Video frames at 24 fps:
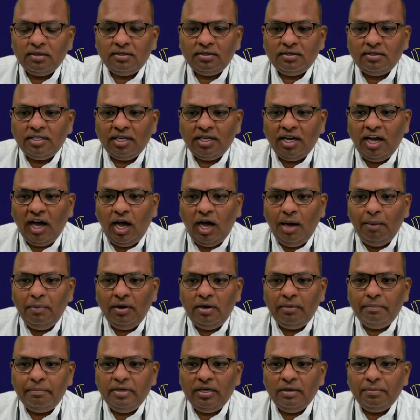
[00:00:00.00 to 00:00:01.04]
The common
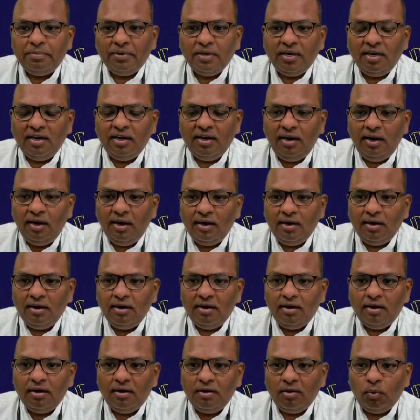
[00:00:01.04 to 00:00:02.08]
people
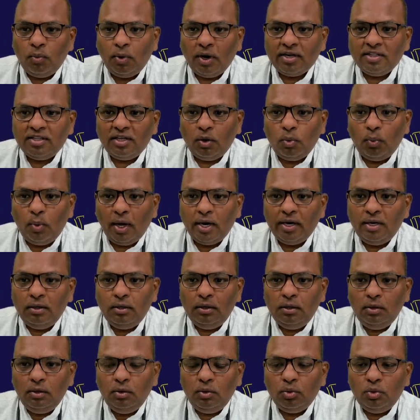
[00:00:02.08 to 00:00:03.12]
were the one
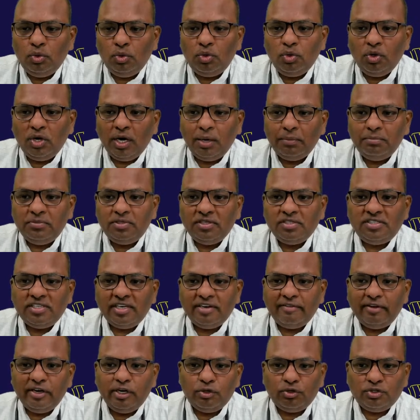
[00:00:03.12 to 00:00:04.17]
who took up this
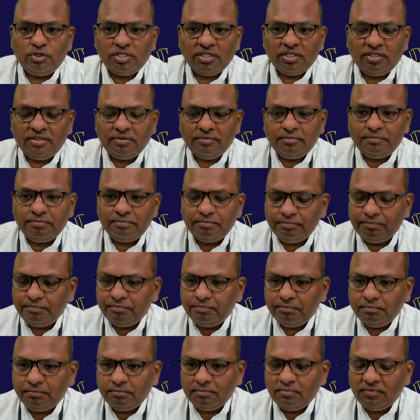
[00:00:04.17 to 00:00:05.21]
revolution.
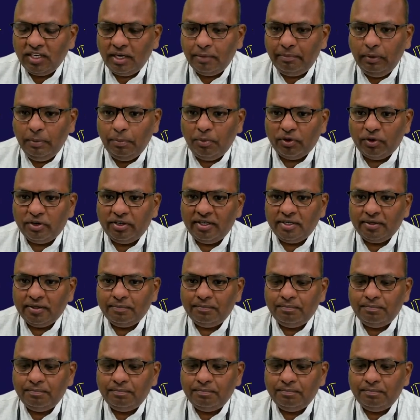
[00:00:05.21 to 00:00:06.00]
That's the point.